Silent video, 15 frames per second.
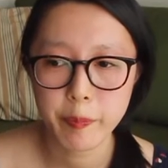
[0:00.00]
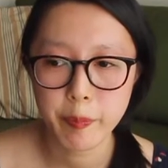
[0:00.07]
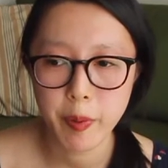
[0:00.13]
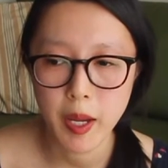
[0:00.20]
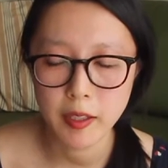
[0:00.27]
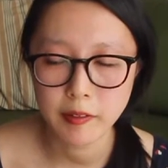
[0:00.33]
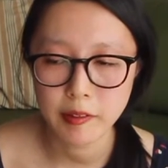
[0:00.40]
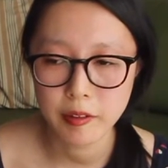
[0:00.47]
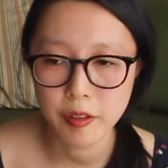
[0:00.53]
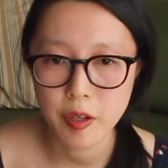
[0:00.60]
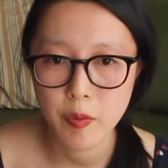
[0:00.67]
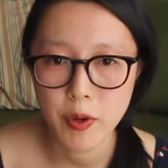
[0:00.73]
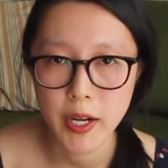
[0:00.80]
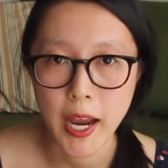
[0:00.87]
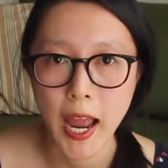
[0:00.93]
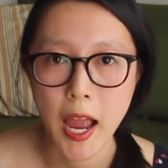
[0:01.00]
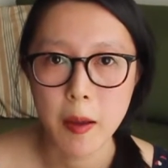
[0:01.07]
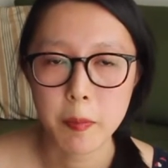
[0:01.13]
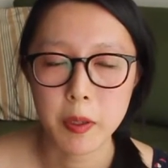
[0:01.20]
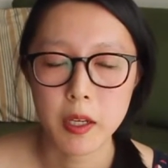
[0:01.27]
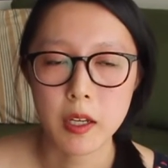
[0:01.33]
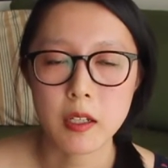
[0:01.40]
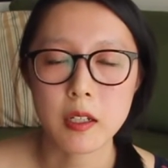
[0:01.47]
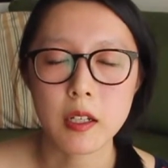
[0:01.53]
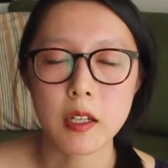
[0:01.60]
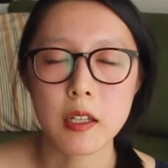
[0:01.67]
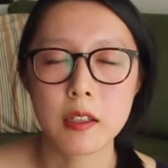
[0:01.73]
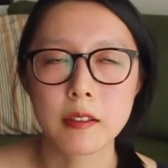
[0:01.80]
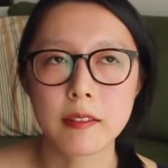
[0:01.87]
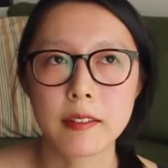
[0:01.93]
basically what happened
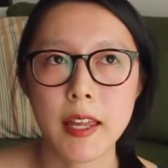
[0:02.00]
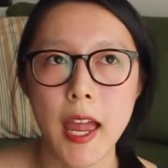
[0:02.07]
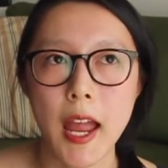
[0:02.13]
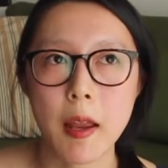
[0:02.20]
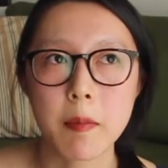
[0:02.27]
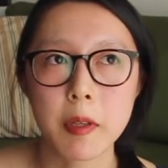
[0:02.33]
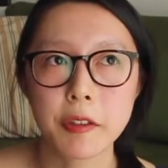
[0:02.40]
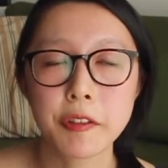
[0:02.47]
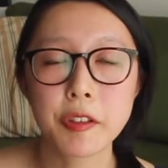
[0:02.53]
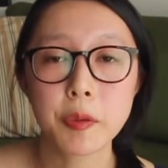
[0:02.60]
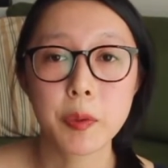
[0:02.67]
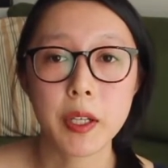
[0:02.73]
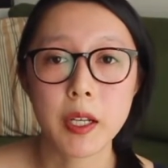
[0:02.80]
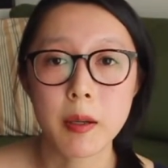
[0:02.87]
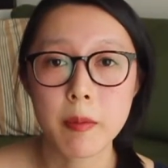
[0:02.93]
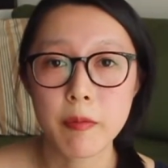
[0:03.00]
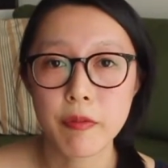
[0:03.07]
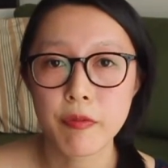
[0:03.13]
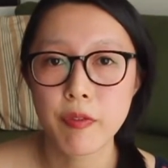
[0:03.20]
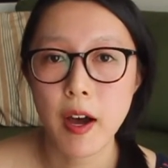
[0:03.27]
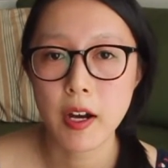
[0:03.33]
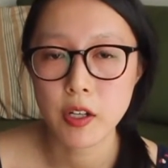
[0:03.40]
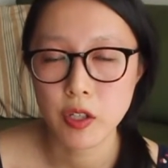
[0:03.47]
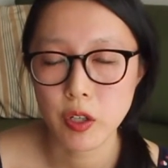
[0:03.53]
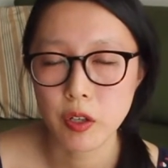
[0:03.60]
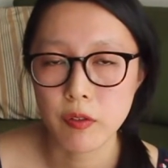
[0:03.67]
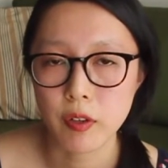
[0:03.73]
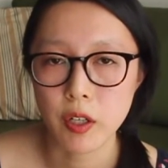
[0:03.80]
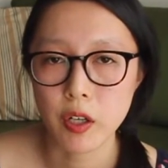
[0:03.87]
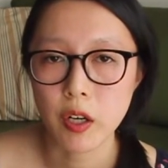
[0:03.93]
is that Mr. Wickham fucked
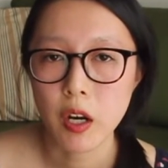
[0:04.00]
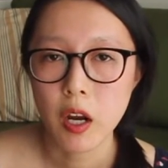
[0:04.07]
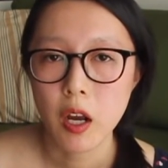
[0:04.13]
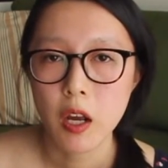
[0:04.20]
over